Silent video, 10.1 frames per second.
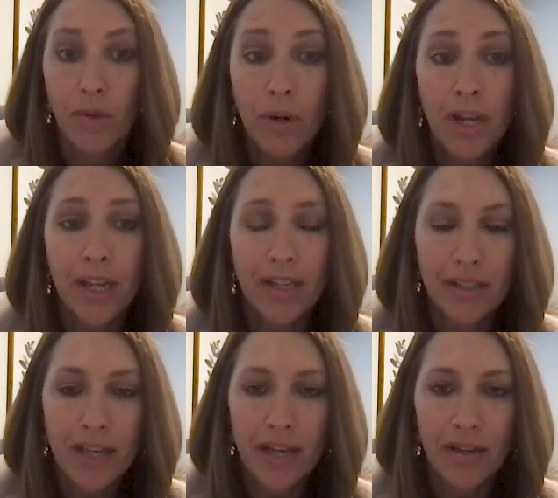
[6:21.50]
Right.
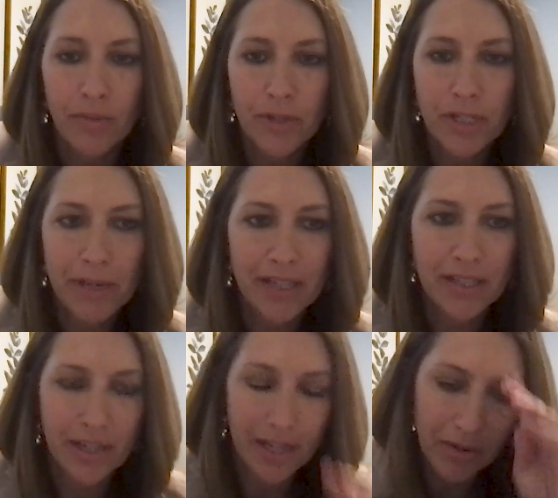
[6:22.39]
Yeah.
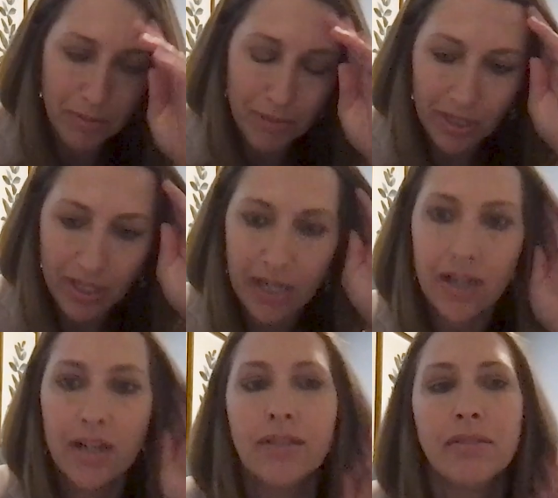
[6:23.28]
Respect and accountability
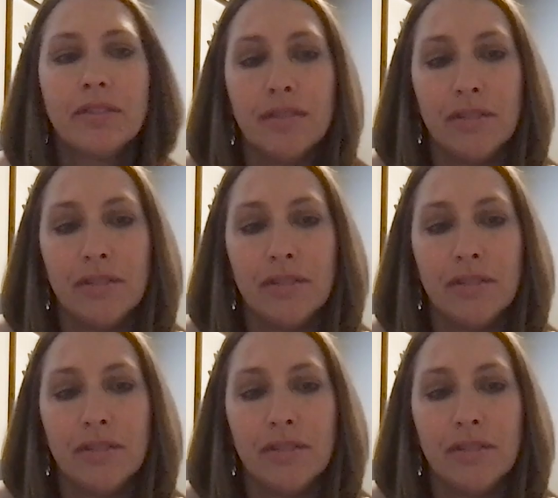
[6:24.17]
are,